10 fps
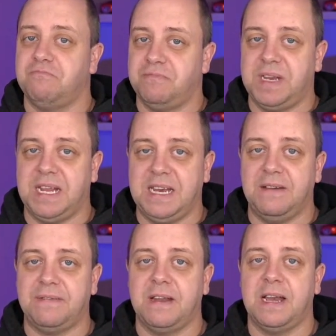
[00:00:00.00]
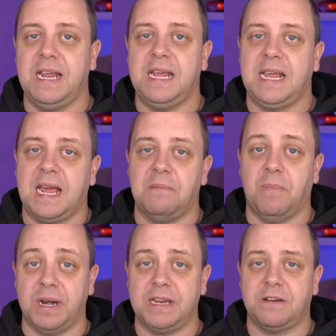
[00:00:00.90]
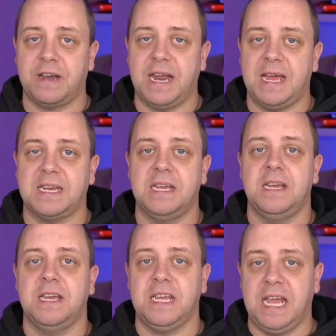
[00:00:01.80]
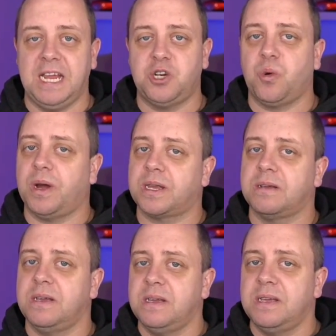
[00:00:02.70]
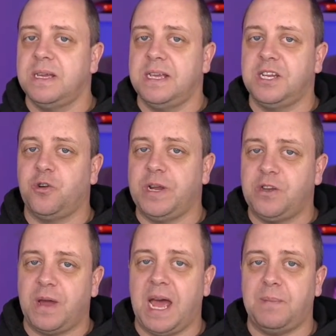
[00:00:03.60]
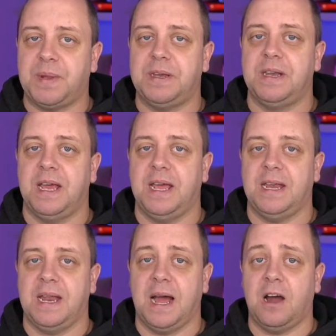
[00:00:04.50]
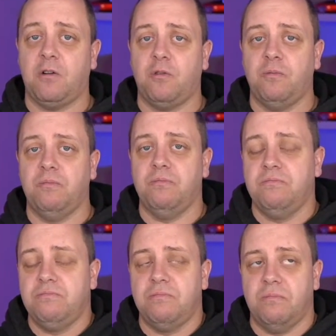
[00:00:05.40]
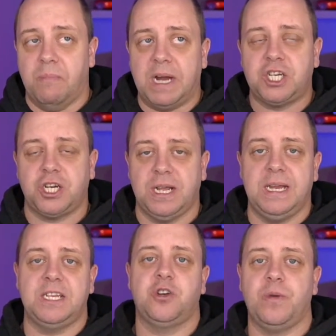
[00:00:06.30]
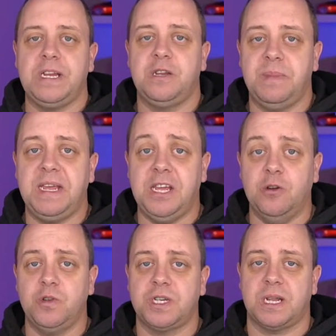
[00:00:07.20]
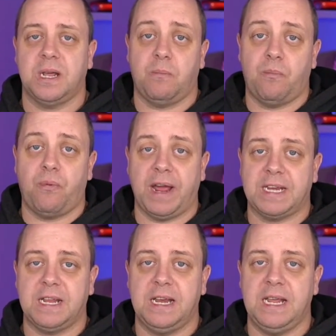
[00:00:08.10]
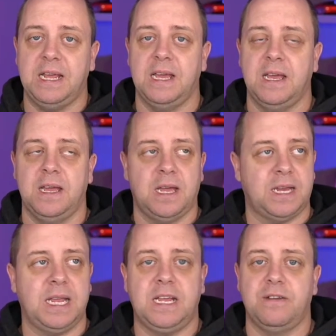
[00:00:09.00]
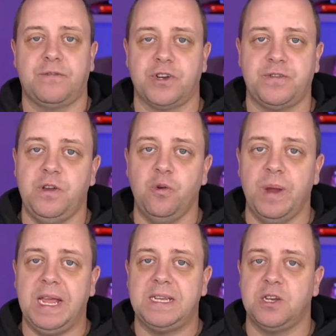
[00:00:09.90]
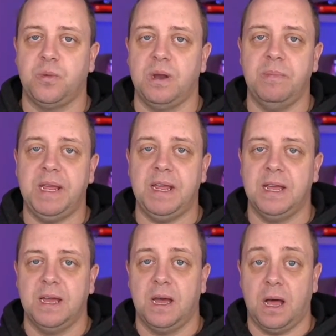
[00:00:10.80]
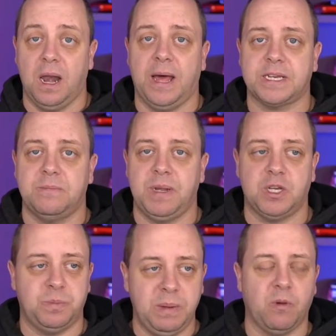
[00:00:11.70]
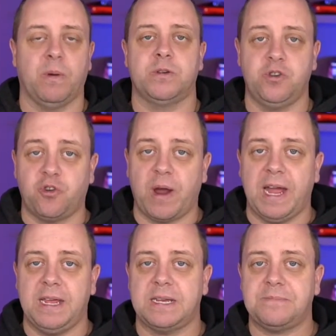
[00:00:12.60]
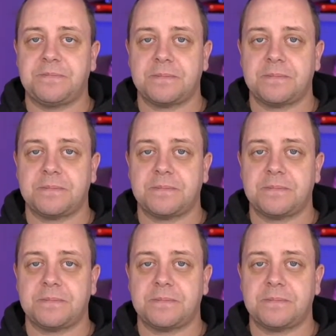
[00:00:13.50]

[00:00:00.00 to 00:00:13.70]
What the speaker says: they definitely can monitor that, gauge what is going to happen and how much it is going to be used practically. I think in the first few weeks it will be a lot, because people want to try it